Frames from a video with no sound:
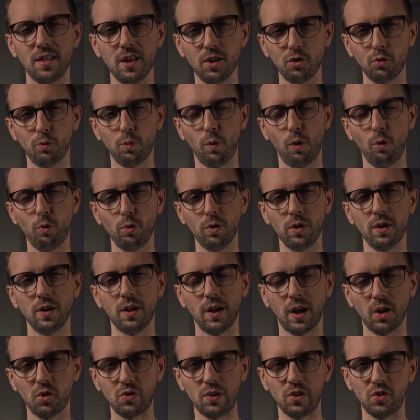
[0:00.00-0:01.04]
this quote
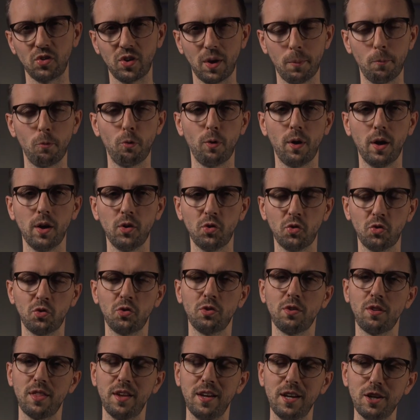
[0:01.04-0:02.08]
nicely summarizes
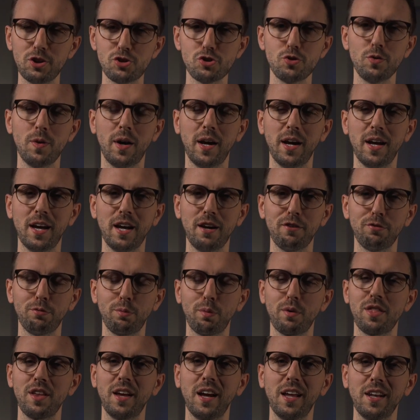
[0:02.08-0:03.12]
the issue I have
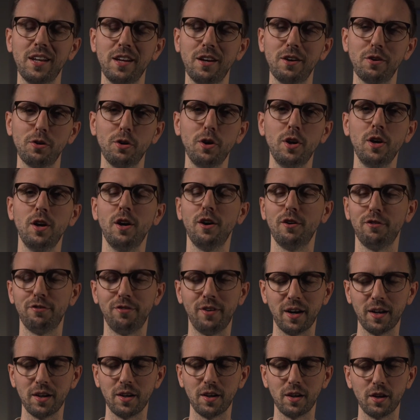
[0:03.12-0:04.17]
with the idea of
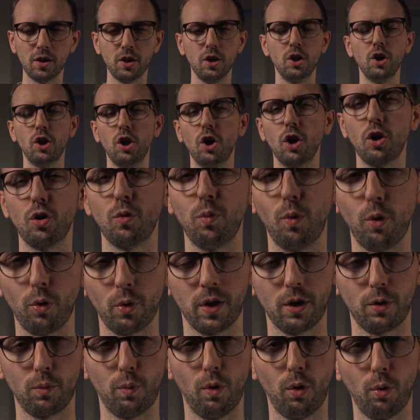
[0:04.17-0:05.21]
finding a
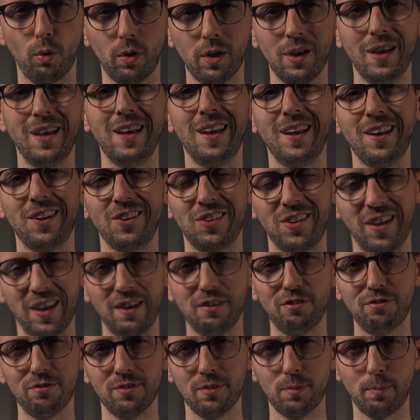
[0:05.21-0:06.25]
quote-unquote
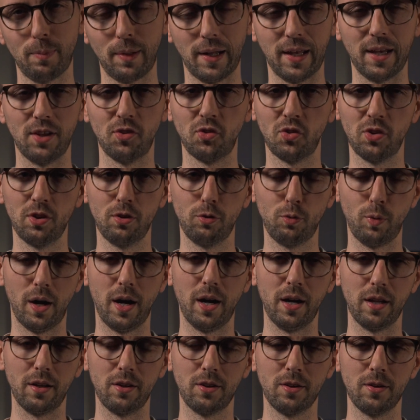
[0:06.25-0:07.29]
safe place to
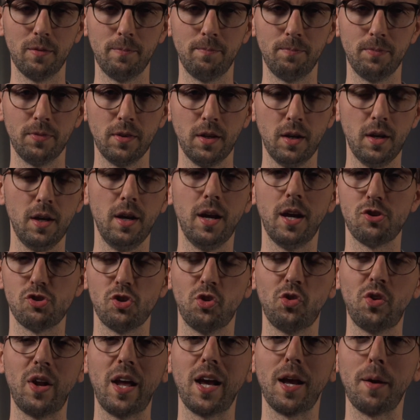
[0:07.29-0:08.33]
hide. And
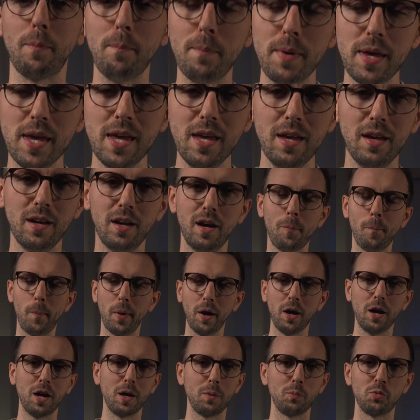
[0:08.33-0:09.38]
just like me,
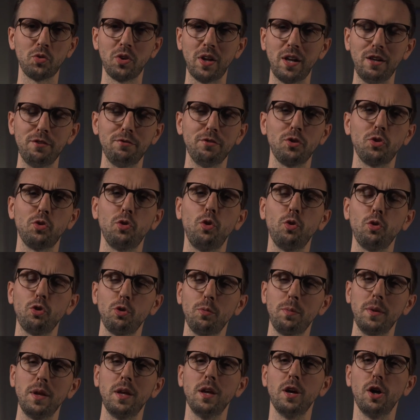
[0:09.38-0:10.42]
Meyer himself is known to
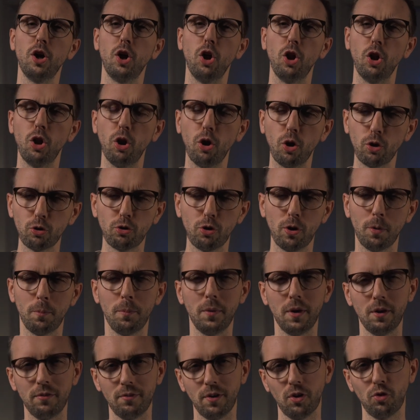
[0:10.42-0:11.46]
be a long-term
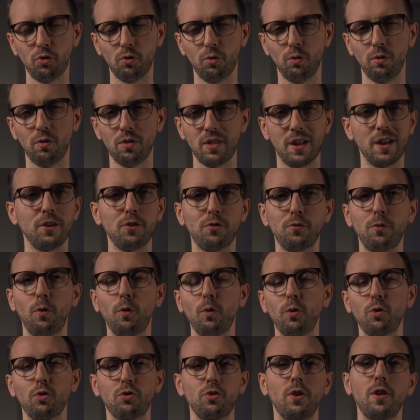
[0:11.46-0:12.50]
investor that is
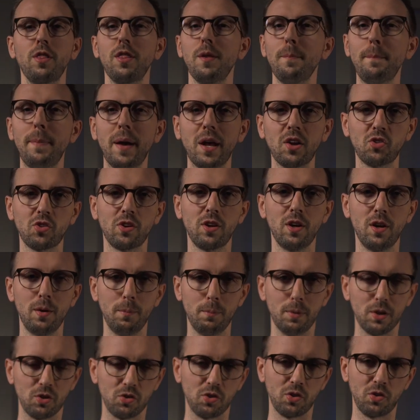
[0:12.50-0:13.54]
focused on the best
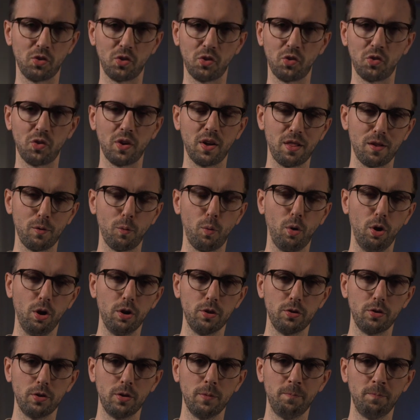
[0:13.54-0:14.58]
businesses in the
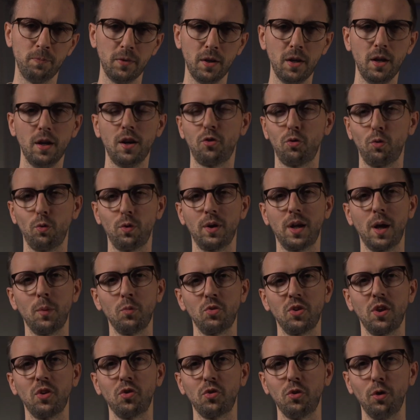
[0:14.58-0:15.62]
world. And so it comes
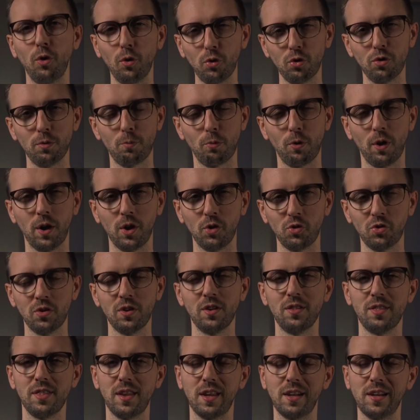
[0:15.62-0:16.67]
as no surprise
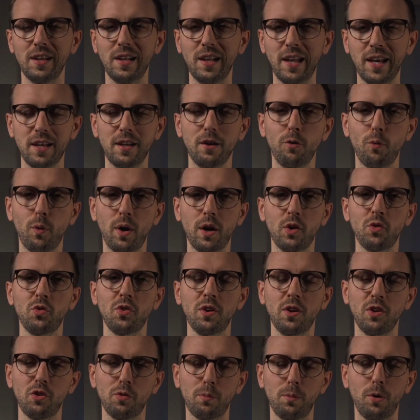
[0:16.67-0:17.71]
that he later writes in
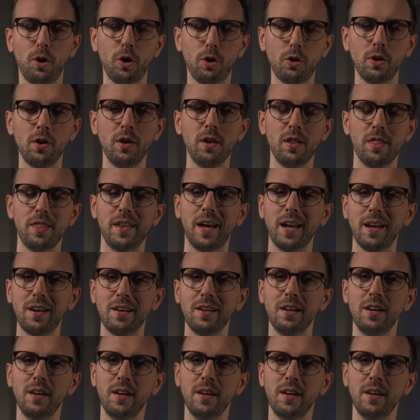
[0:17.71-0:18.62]
his blog that,